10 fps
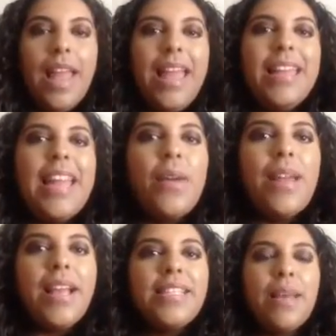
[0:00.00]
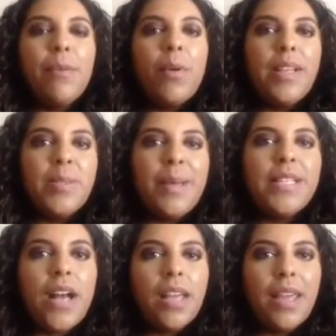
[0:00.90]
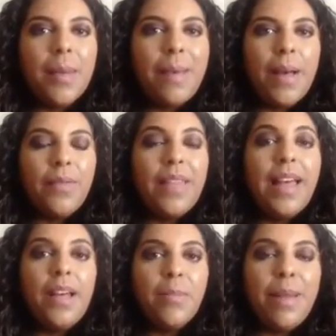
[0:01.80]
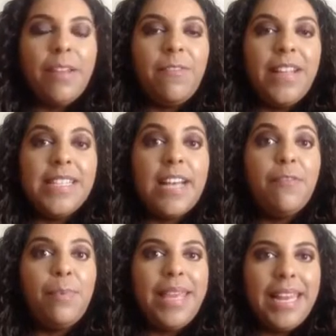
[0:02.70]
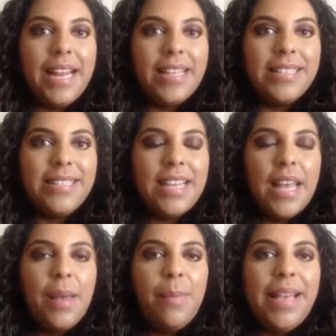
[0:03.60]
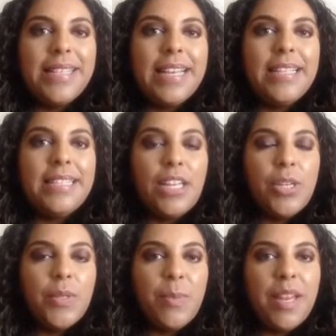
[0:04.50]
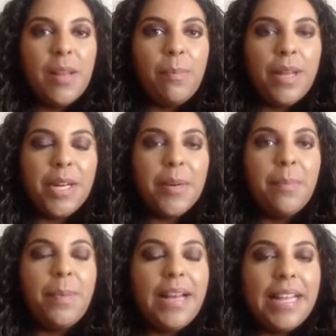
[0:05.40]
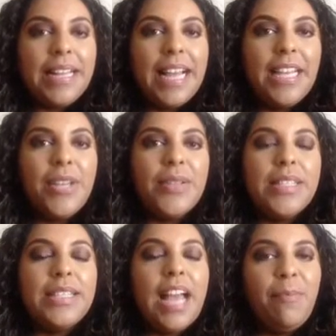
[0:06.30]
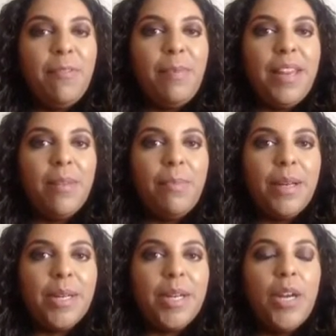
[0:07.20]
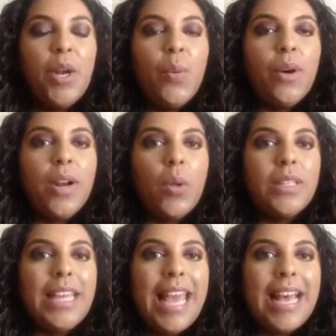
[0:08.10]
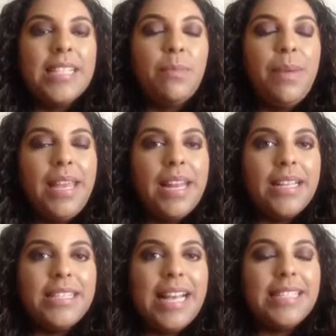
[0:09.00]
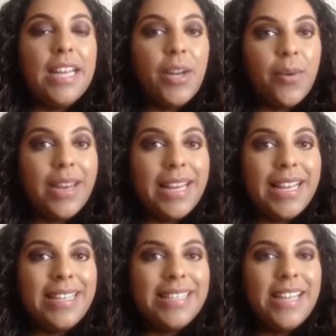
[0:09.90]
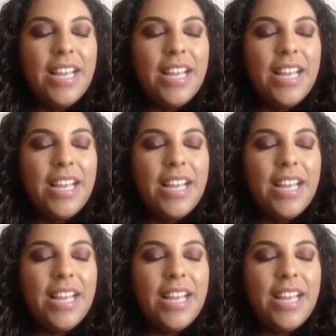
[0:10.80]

Now next I'm going to be talking about the health benefits of peanuts, because I did use peanut butter, but I used the type of peanut butter where it only has peanuts as an ingredient.